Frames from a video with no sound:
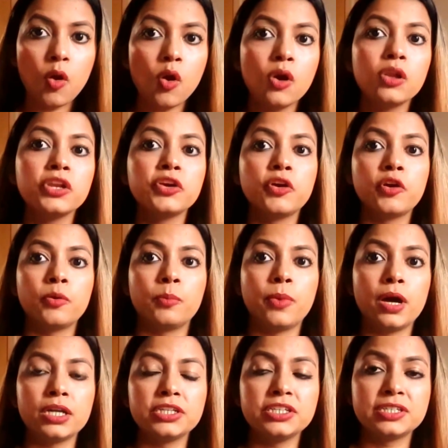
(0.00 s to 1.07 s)
All your
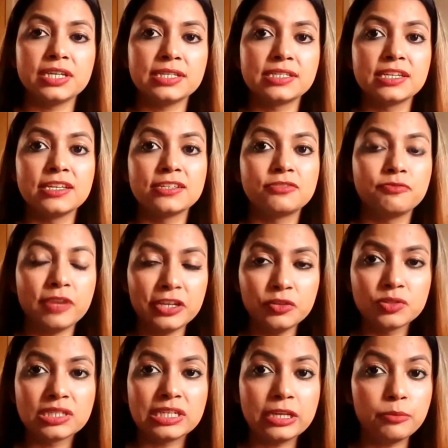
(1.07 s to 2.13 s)
body does is when
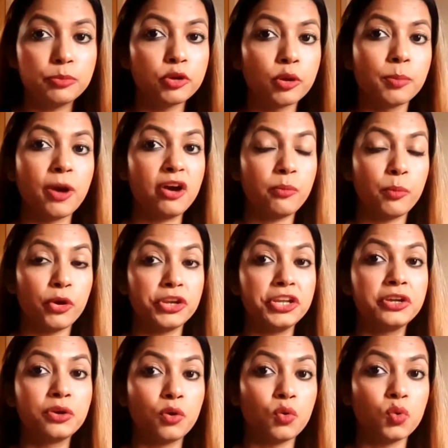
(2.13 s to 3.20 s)
you sleep, your
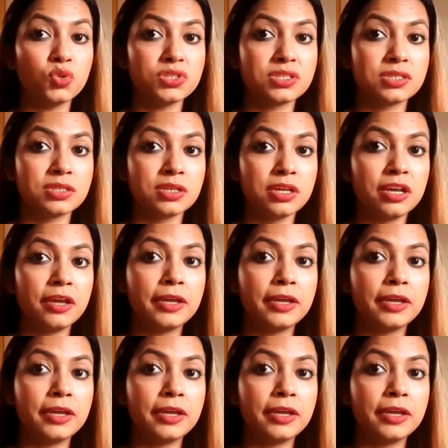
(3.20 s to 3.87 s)
body grows.